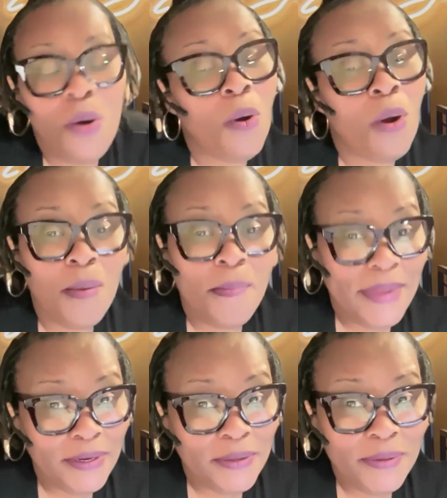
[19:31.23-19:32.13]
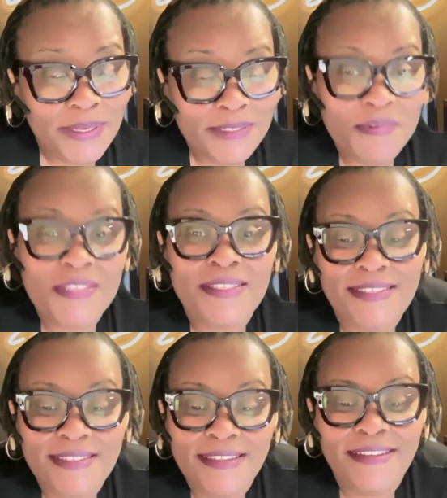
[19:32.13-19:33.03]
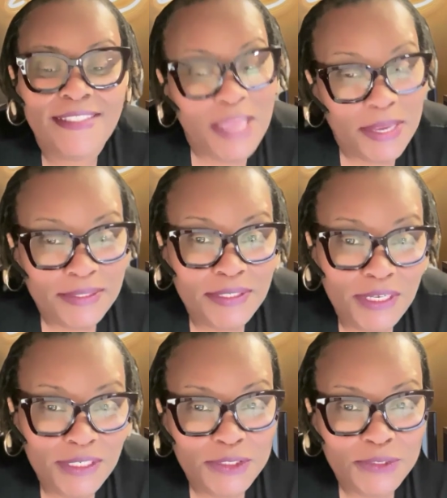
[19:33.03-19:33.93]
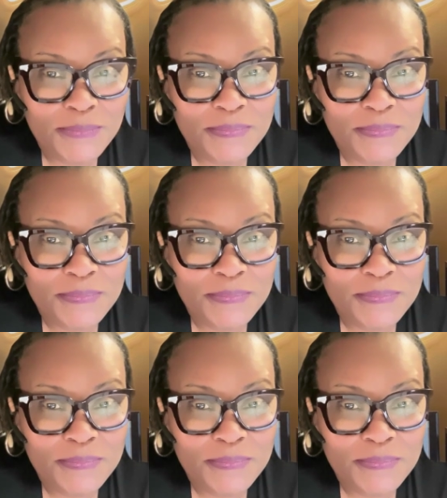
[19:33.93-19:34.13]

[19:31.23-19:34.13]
or are medical expenses tax deduction?